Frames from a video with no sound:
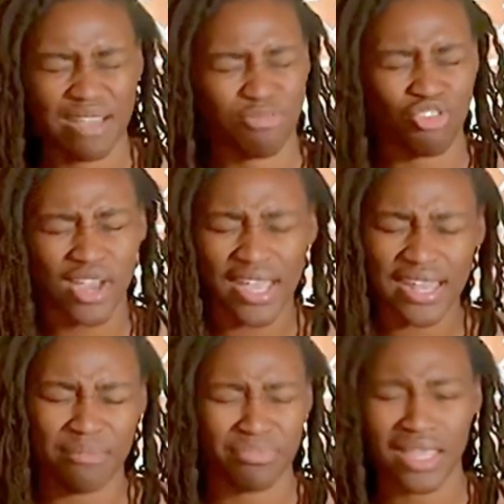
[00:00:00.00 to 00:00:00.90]
I'm
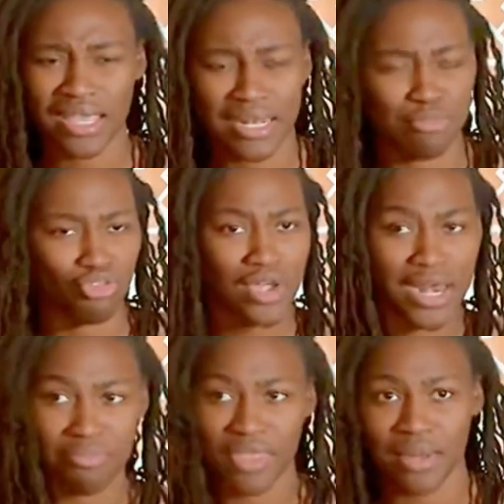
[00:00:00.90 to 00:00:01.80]
crying, I'm thinking, I'm
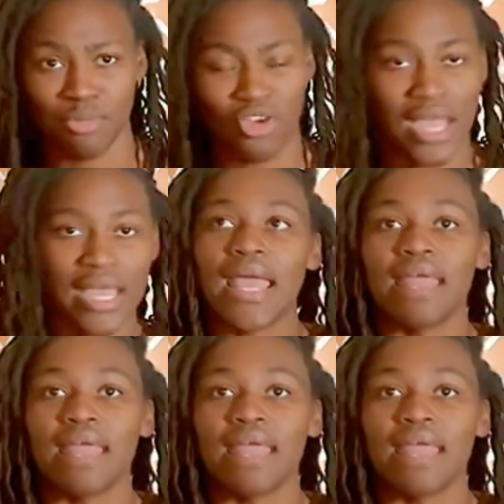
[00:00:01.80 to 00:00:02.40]
crying, I'm thinking, I'm crying.